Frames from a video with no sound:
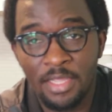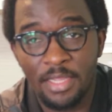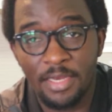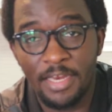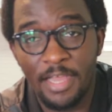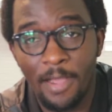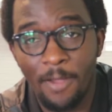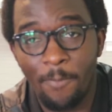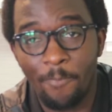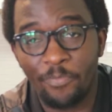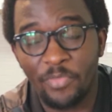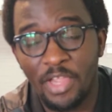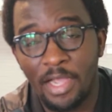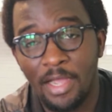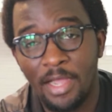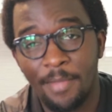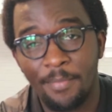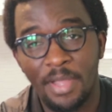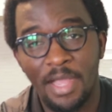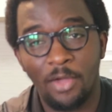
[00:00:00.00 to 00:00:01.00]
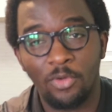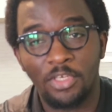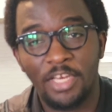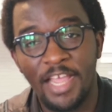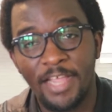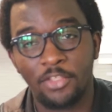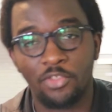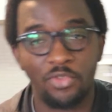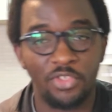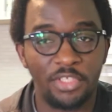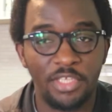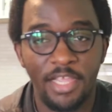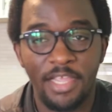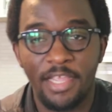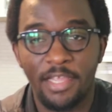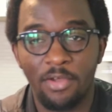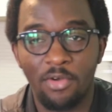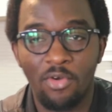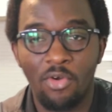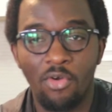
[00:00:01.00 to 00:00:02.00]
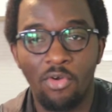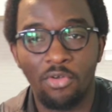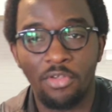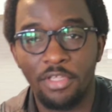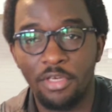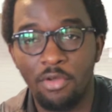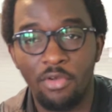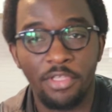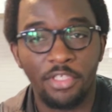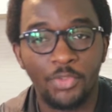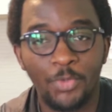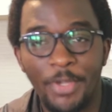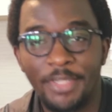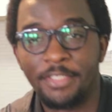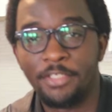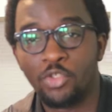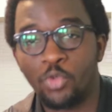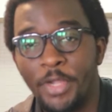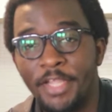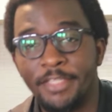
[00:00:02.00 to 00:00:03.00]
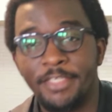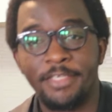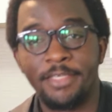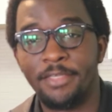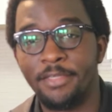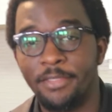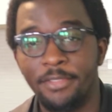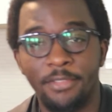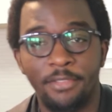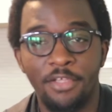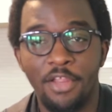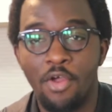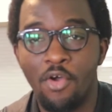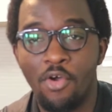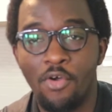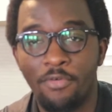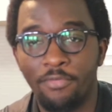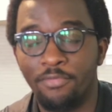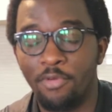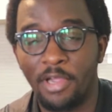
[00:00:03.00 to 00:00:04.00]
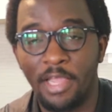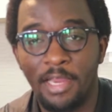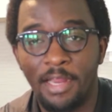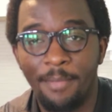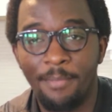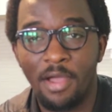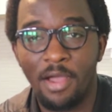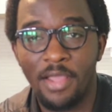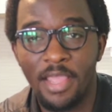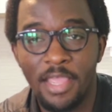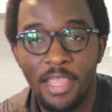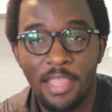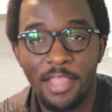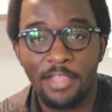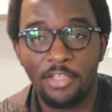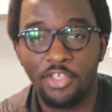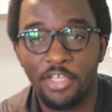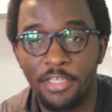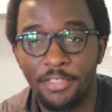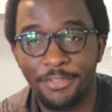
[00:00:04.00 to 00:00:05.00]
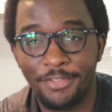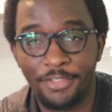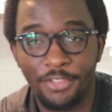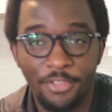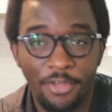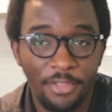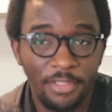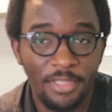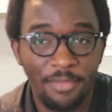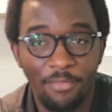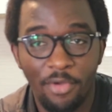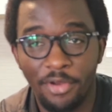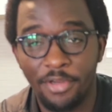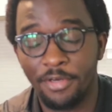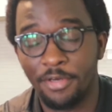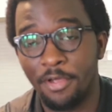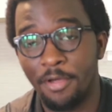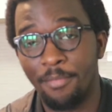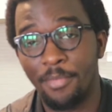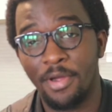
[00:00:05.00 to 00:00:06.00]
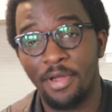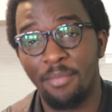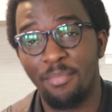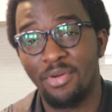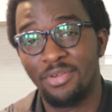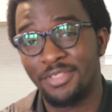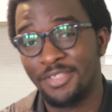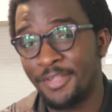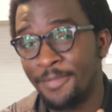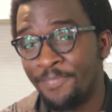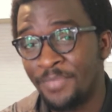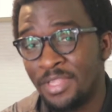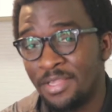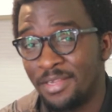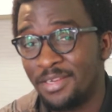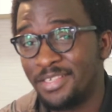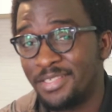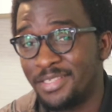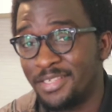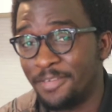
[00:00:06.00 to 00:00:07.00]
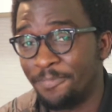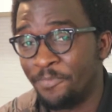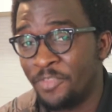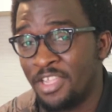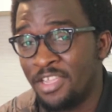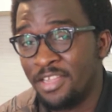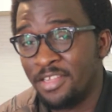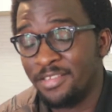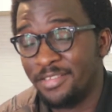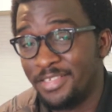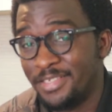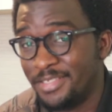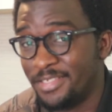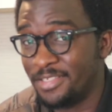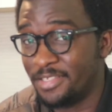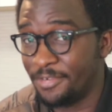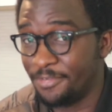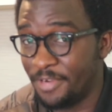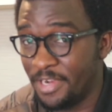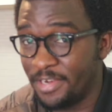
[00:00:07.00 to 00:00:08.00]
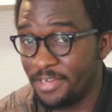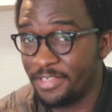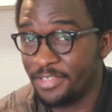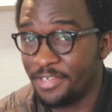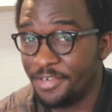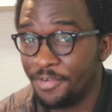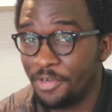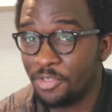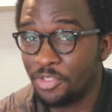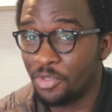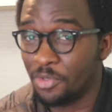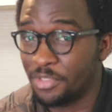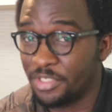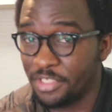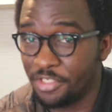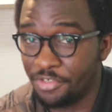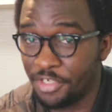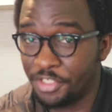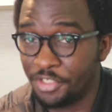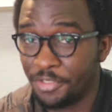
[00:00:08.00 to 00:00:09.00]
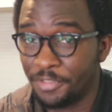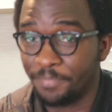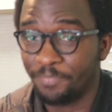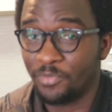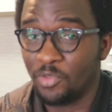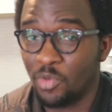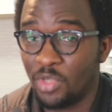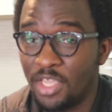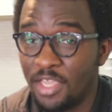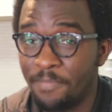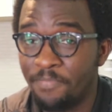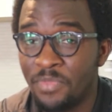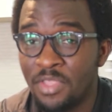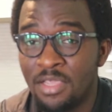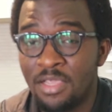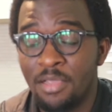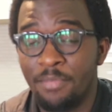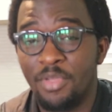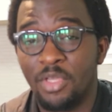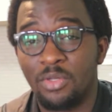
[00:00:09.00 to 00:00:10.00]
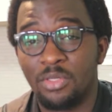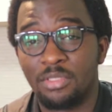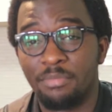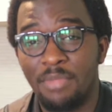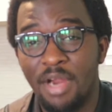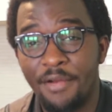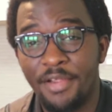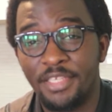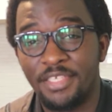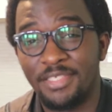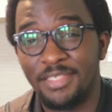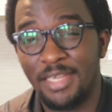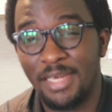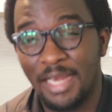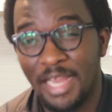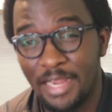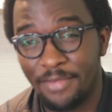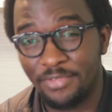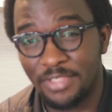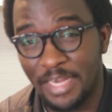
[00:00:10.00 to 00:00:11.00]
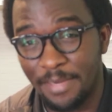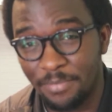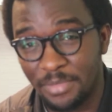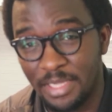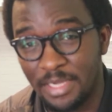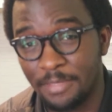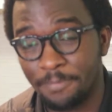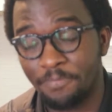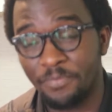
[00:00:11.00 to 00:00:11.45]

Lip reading: Now, I would like to say, it's 2020, forget about age. Age is nothing but a number. But listen, this is a very serious consideration, okay? Because marriage is a lifetime thing.